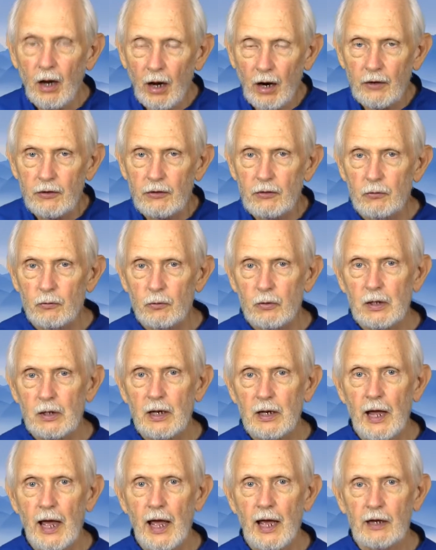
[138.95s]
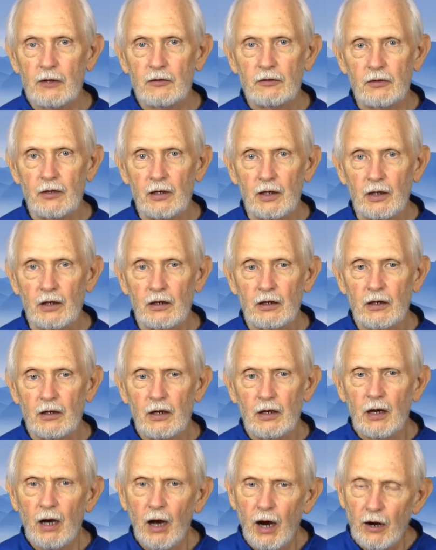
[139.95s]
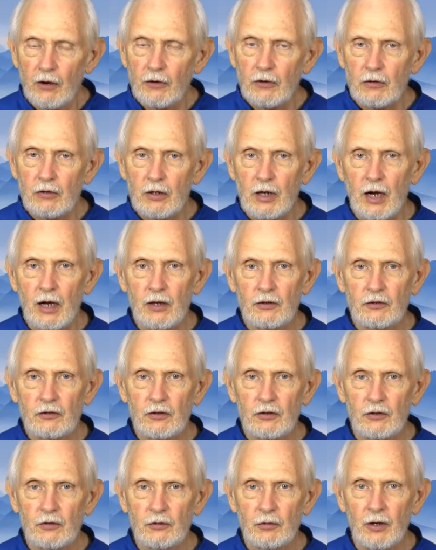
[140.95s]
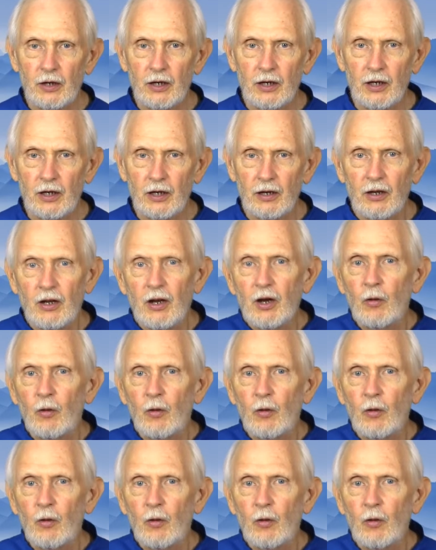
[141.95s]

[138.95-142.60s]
Are you relaxing? Are you concentrating?